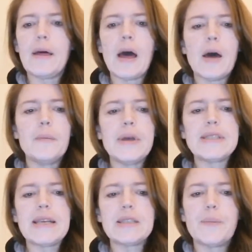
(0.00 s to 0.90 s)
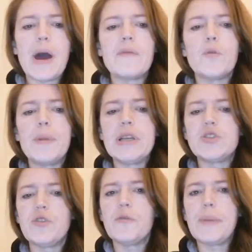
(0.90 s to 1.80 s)
Um, it says the powerful
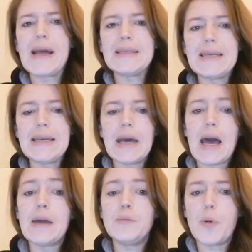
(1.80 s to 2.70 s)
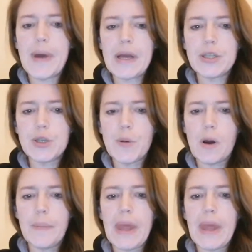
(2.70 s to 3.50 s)
ministry of Blandina and Perpetua